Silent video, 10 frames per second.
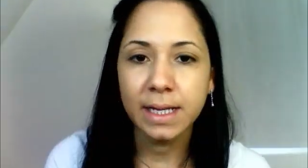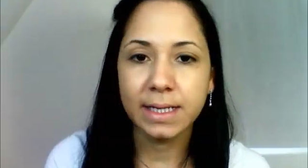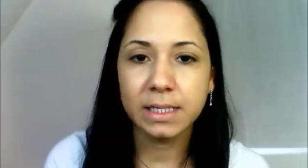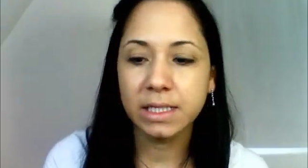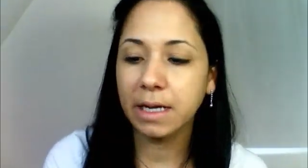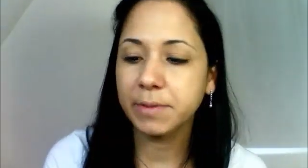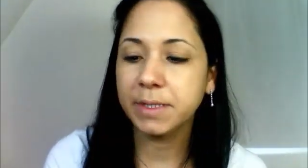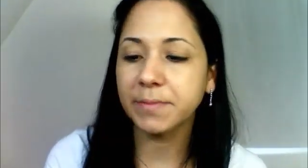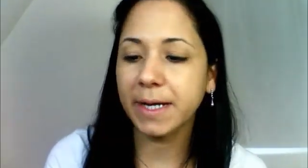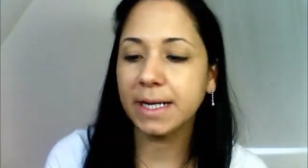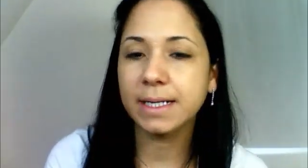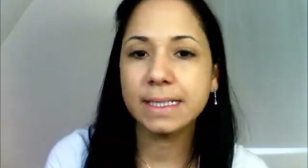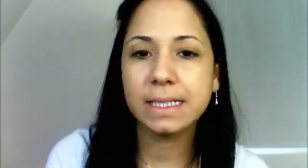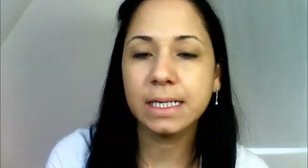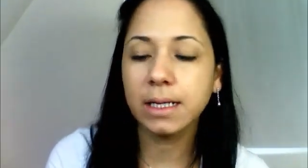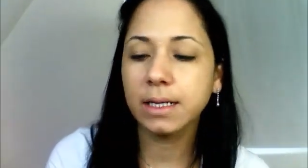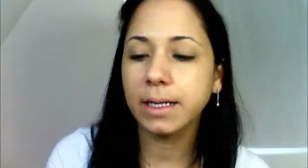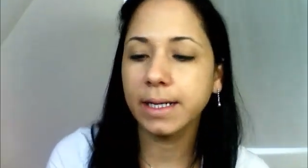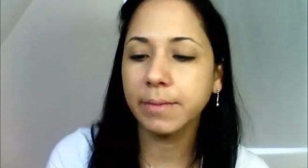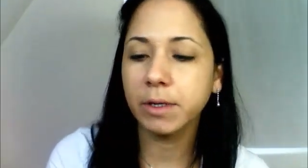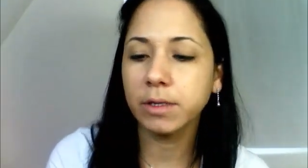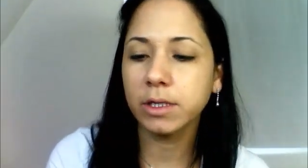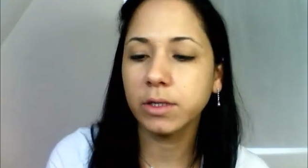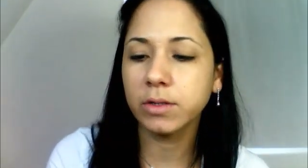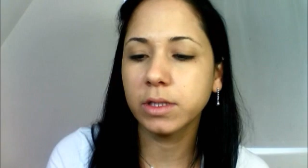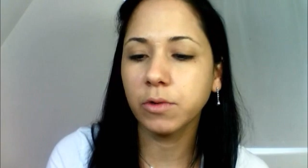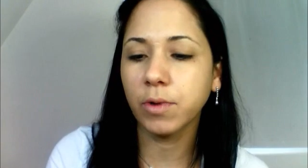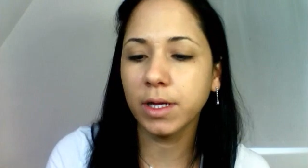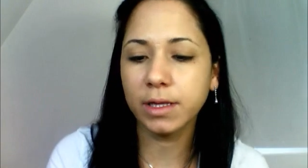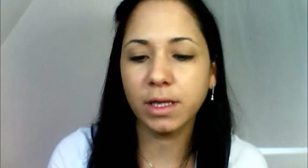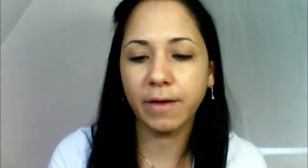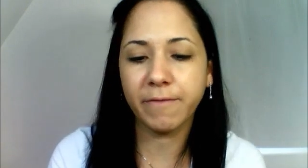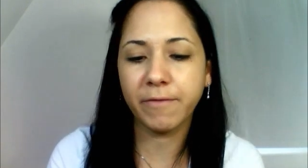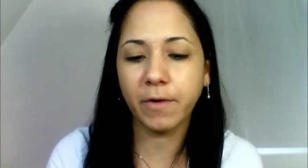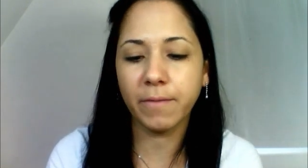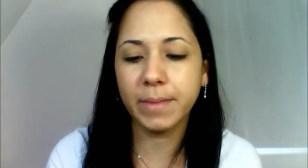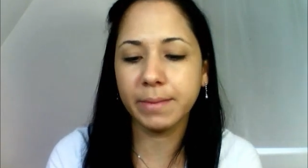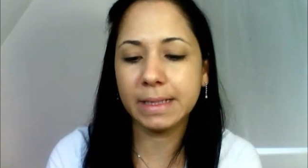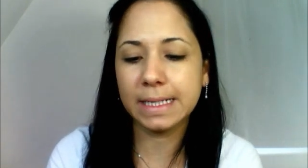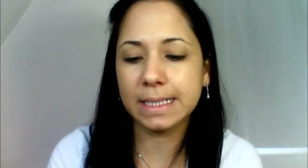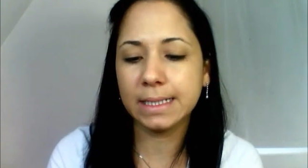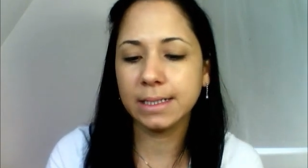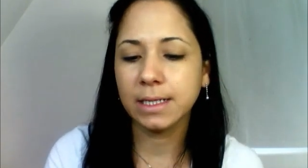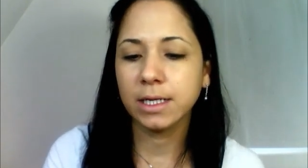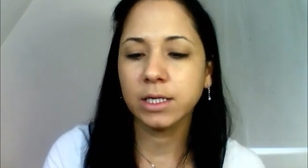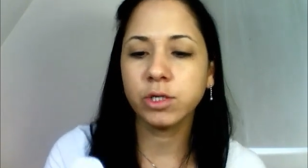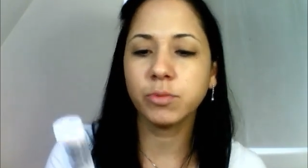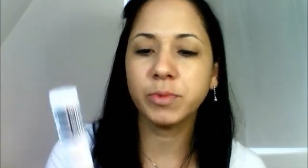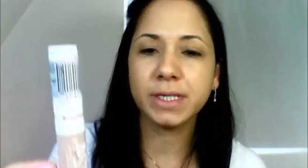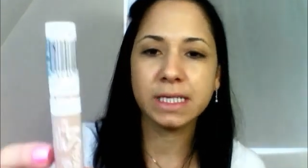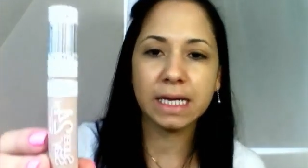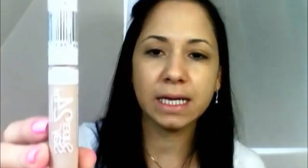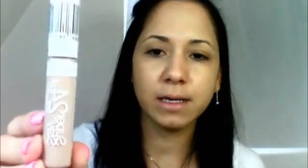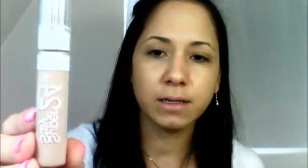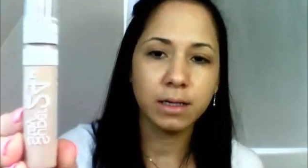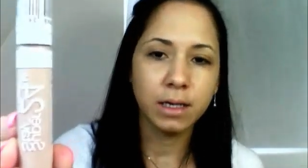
Next step is my concealer, and I'm gonna use the one from Maybelline, Super Stay,